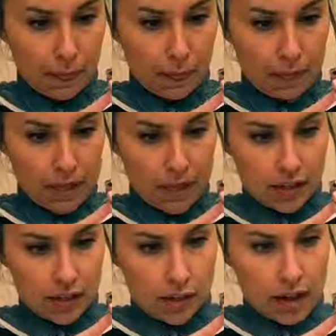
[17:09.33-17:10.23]
maybe
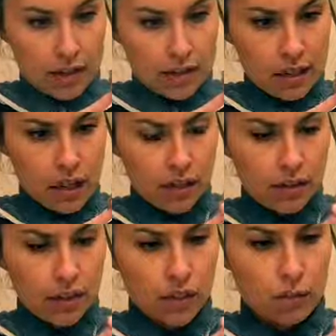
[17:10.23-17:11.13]
things you hadn't done or
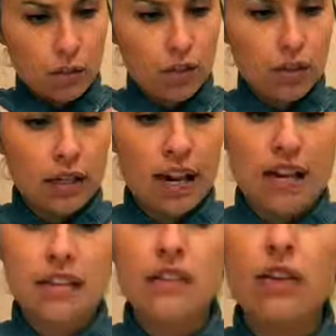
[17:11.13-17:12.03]
things you've been doing
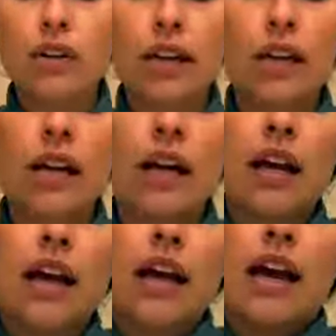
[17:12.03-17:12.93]
kind of differently.
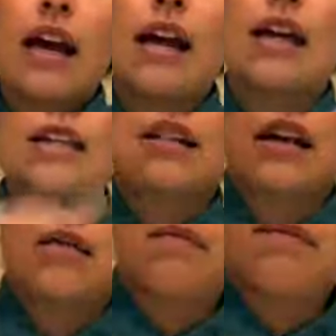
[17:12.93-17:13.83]
And
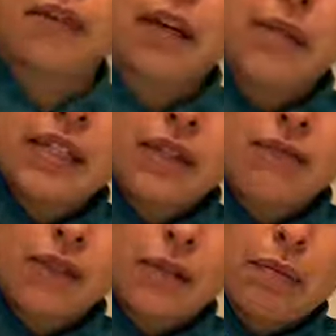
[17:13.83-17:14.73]
give me
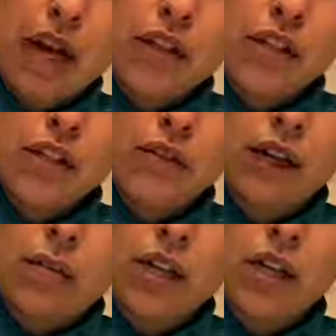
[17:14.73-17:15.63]
some feedback too.
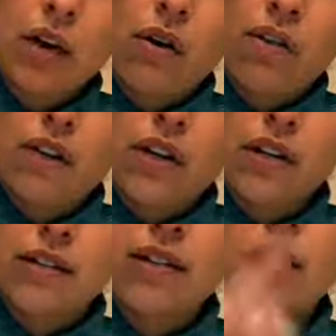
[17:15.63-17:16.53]
Let me know if
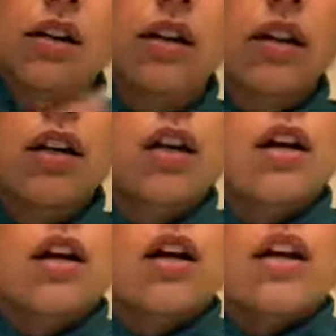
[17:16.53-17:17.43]
there's
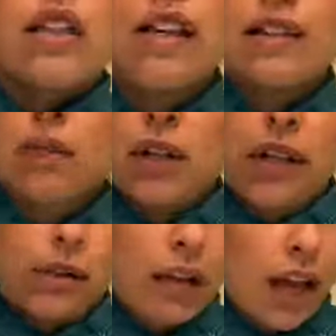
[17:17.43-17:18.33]
things that were
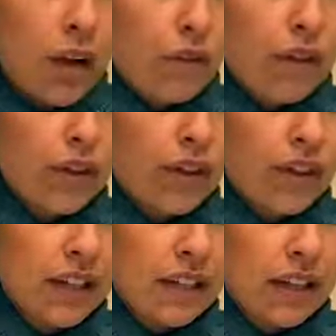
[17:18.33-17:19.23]
like really helpful or
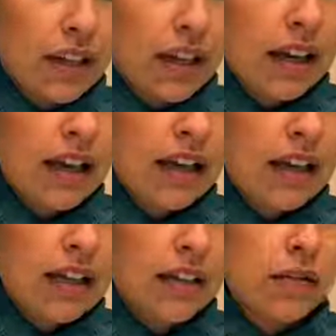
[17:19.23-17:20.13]
things that you're like,
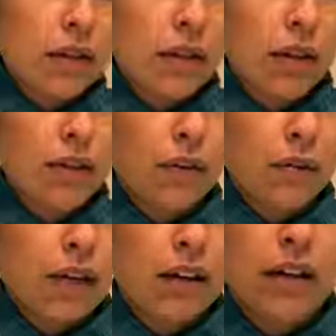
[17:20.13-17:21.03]
it didn't really work for
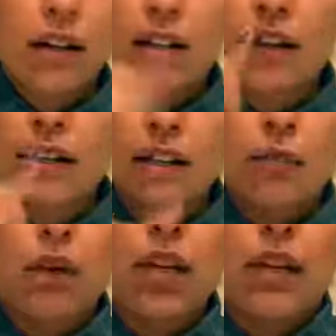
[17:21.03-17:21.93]
me. Giving
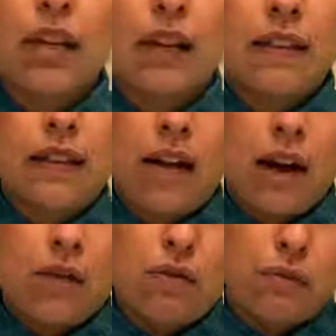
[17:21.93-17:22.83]
some more heat, and then
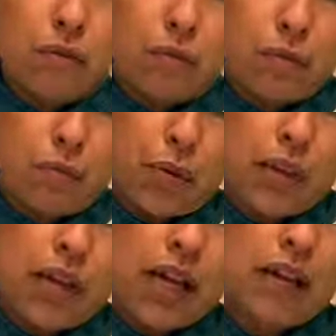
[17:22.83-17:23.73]
now
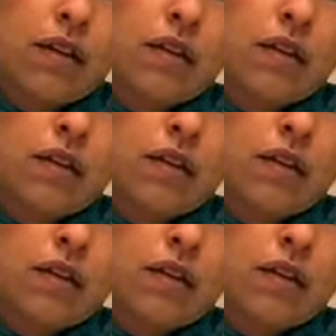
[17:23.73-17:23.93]
pulling,